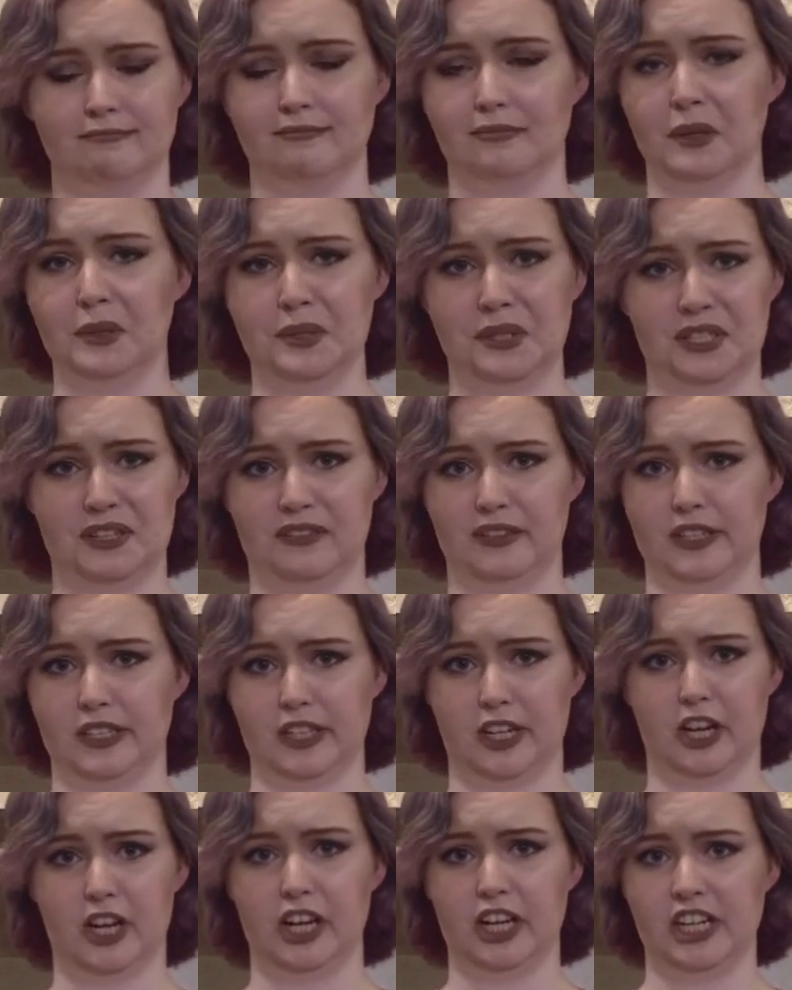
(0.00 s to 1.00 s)
most of us
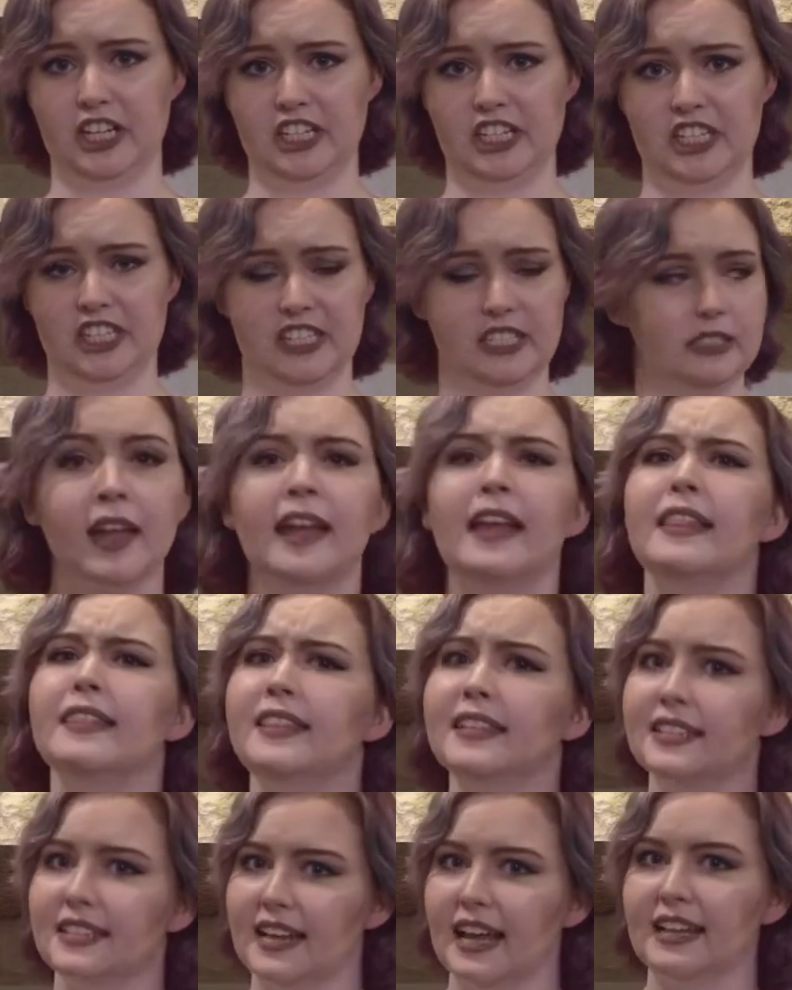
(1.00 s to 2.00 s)
aren't.
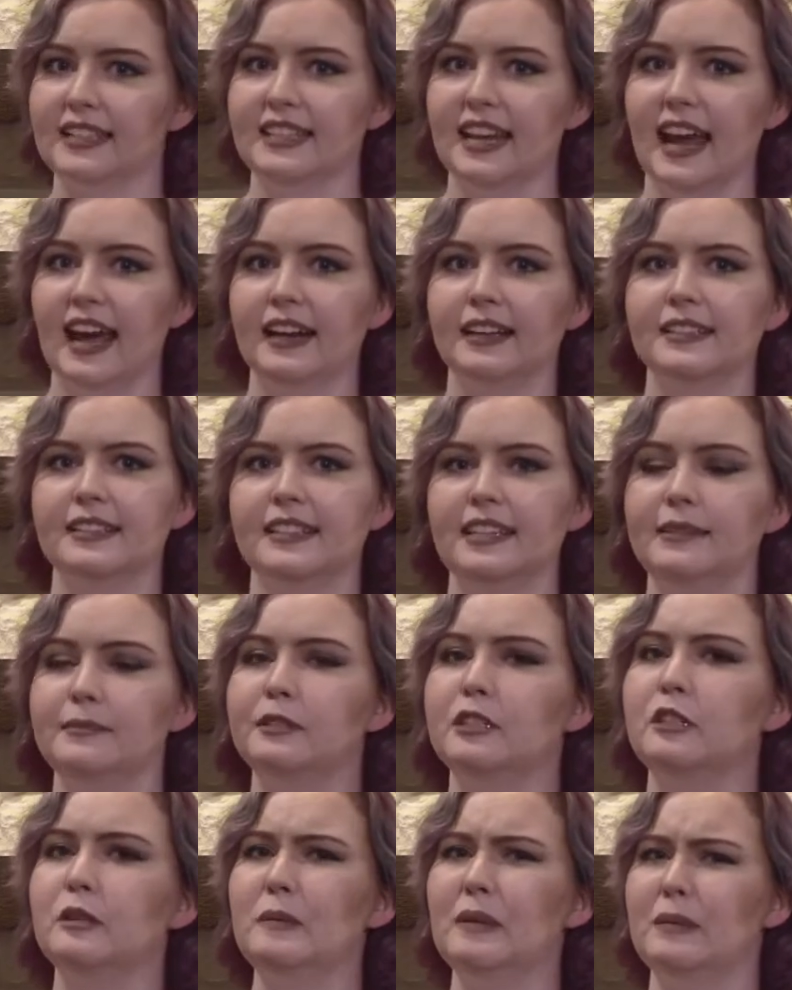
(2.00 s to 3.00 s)
This next hack
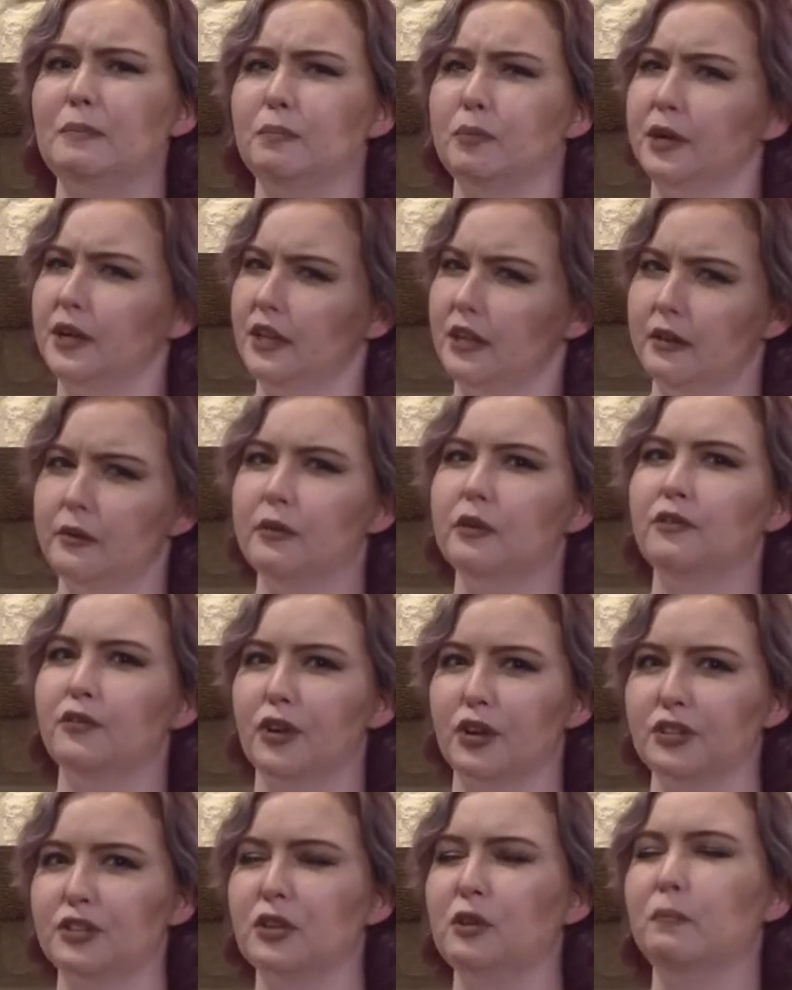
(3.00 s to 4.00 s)
seems to be pretty
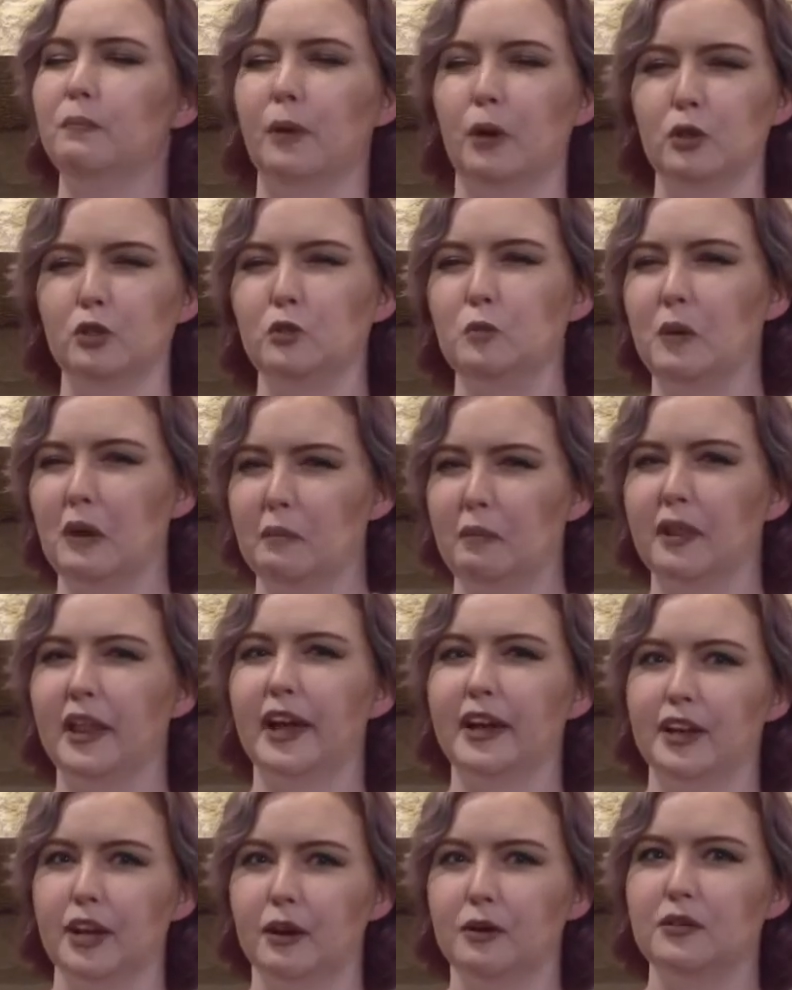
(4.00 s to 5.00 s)
universal. Most people
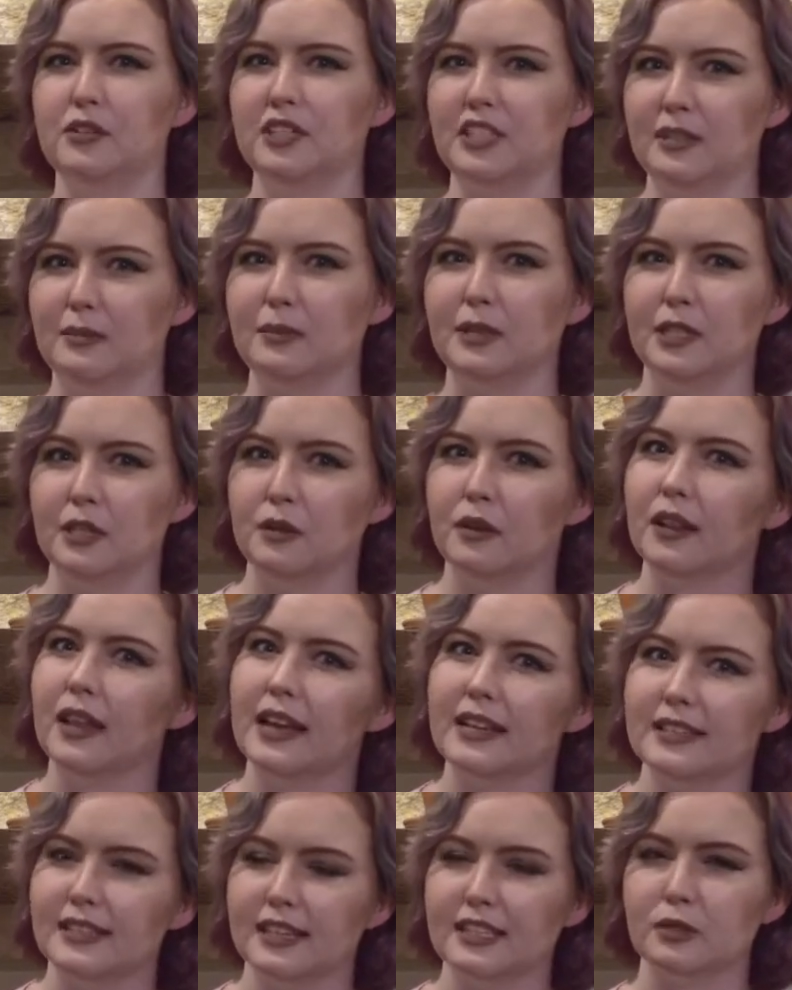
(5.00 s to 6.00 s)
I know seem to
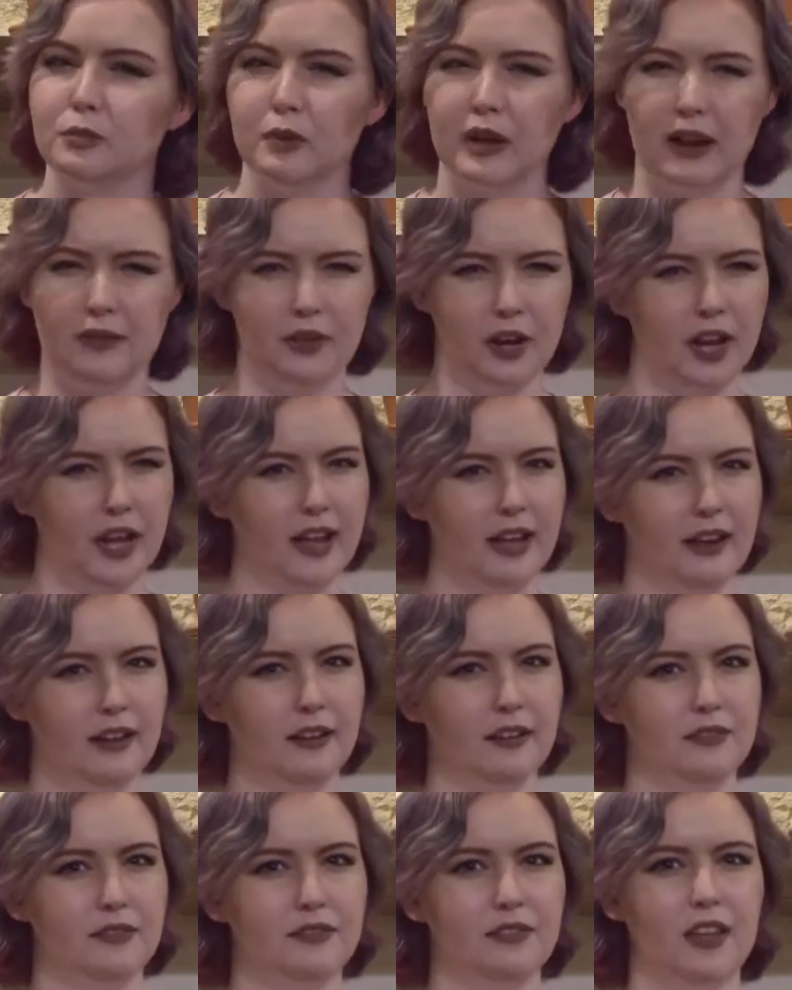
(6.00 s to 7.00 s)
utilize this, whatever kind
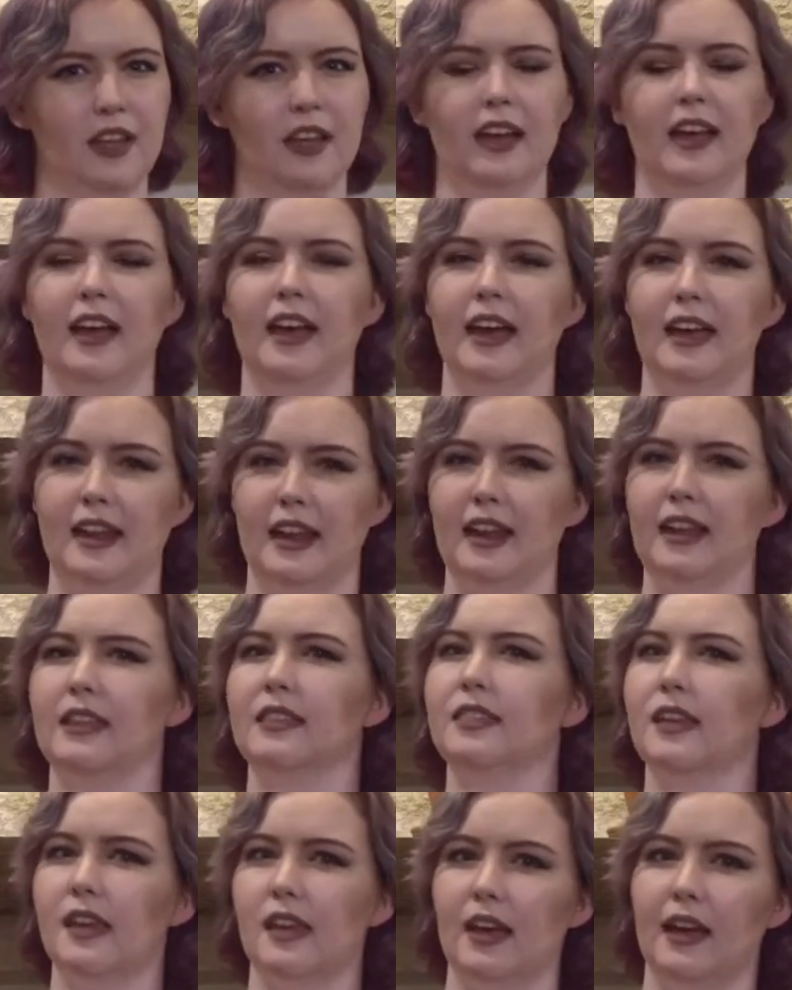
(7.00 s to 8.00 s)
of headache
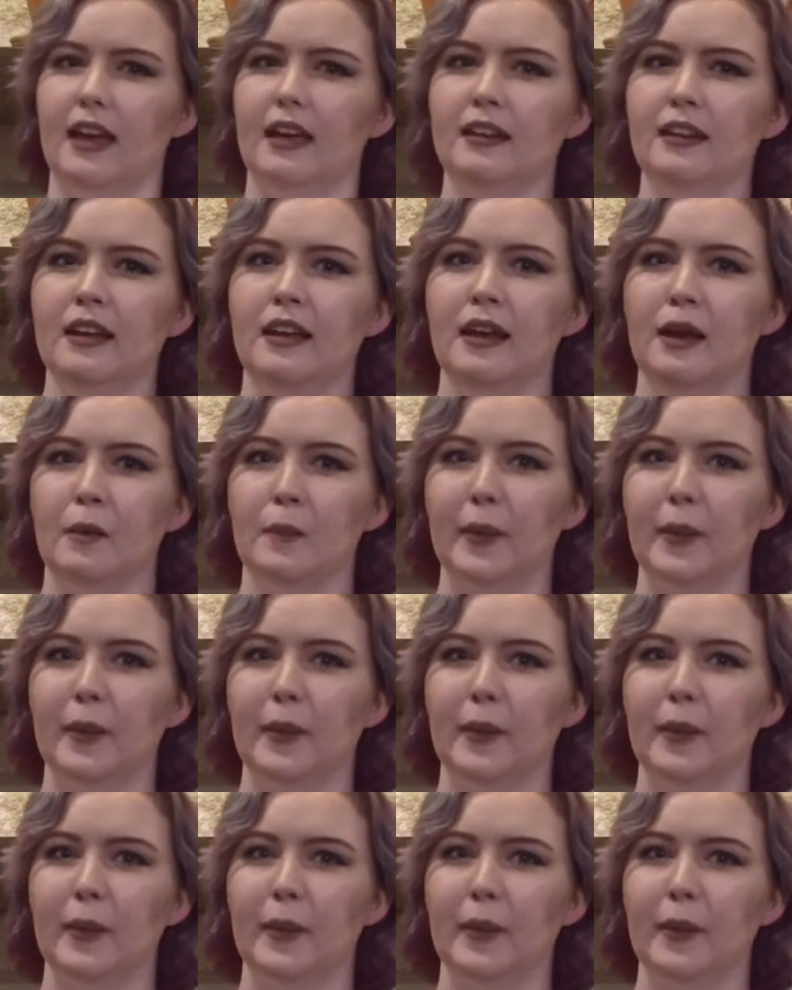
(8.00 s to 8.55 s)
they get.